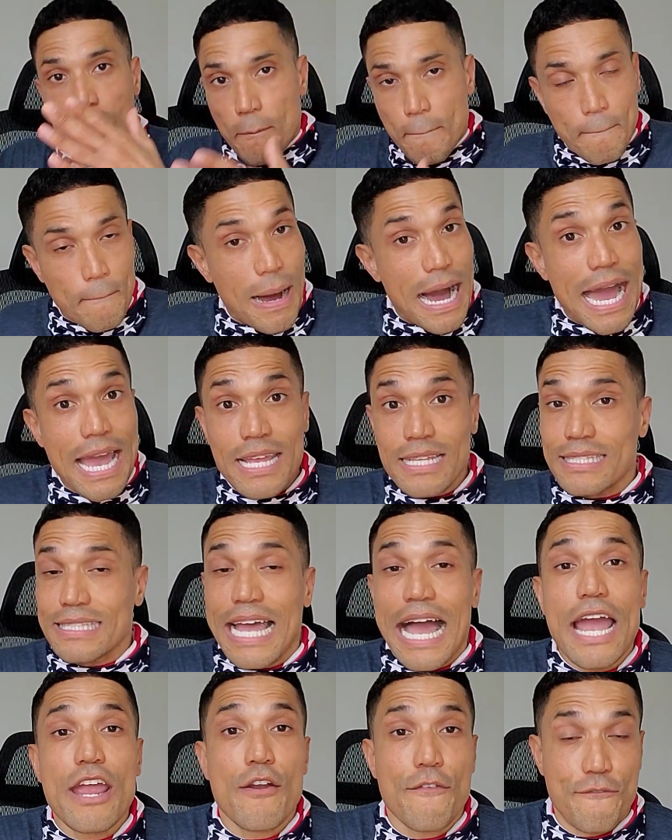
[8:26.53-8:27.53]
My
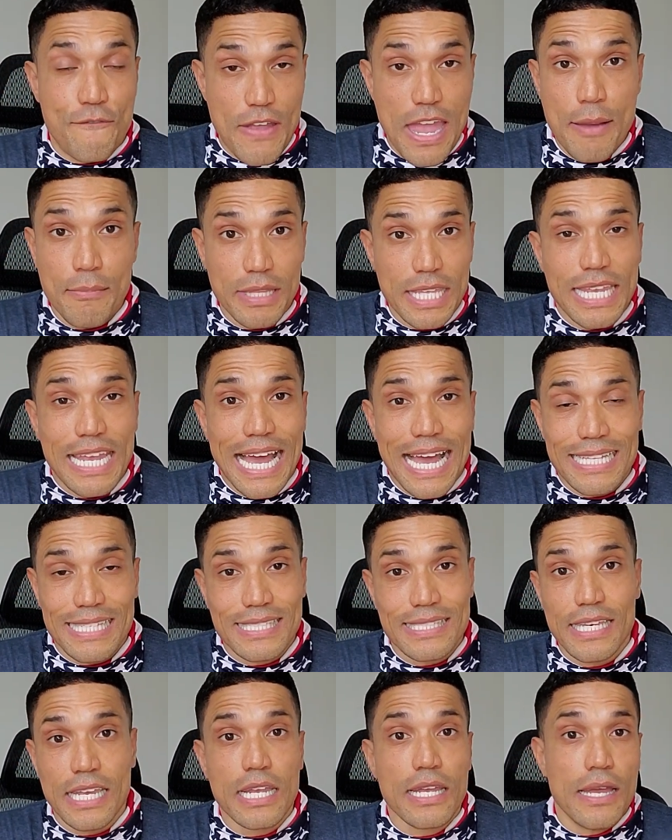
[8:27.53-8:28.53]
entire family got
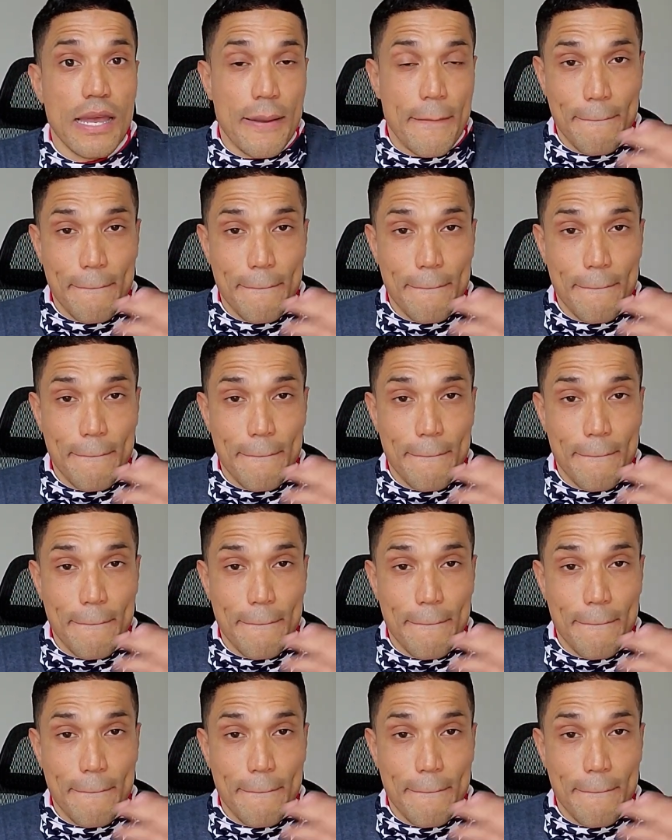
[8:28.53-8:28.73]
sick.